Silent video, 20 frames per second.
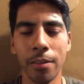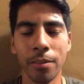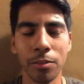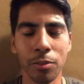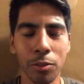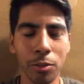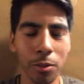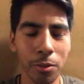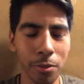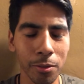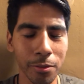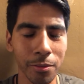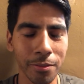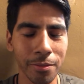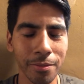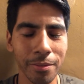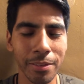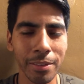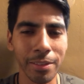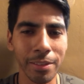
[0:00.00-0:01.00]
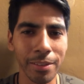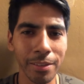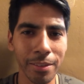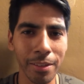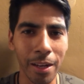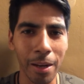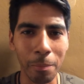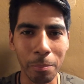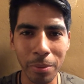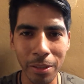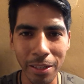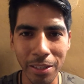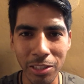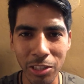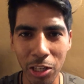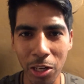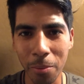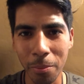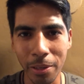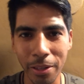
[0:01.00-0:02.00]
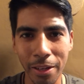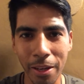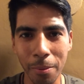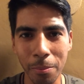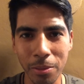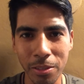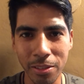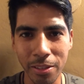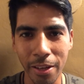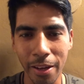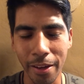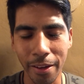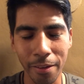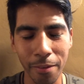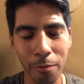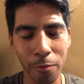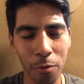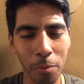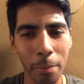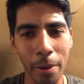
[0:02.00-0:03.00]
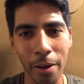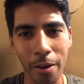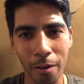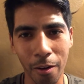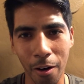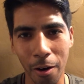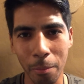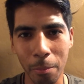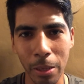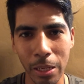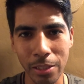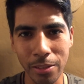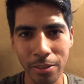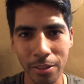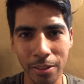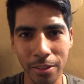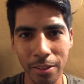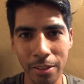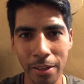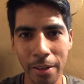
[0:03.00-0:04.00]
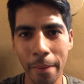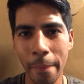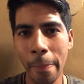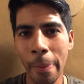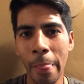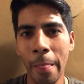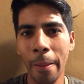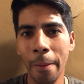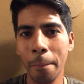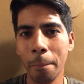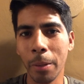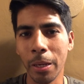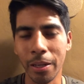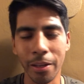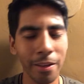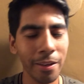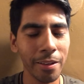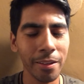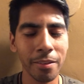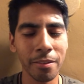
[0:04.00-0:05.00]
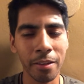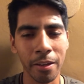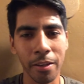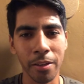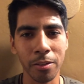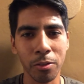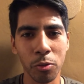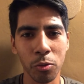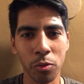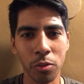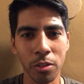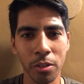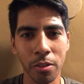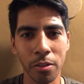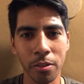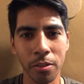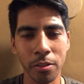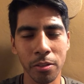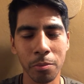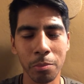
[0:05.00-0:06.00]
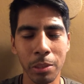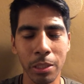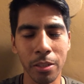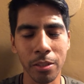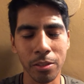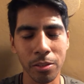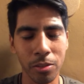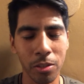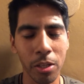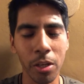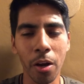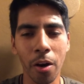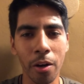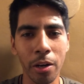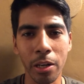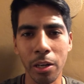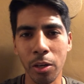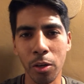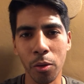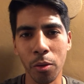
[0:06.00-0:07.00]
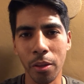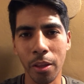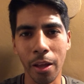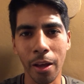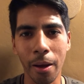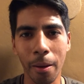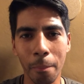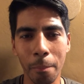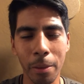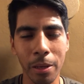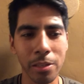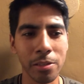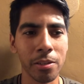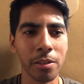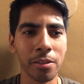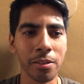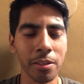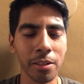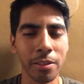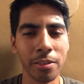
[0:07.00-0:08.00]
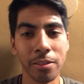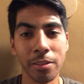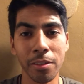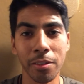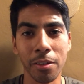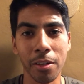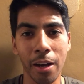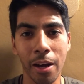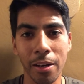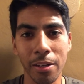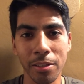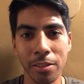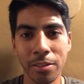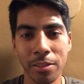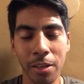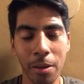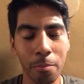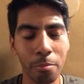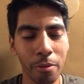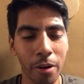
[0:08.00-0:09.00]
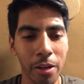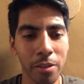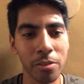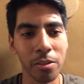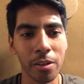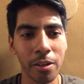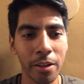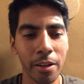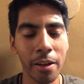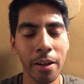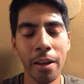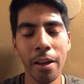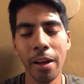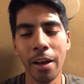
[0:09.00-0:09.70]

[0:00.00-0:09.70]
So, I played Jeremy a game of skate for my car, basically, but he didn't take it too serious because he already knew that I'm basically still got a set price on it.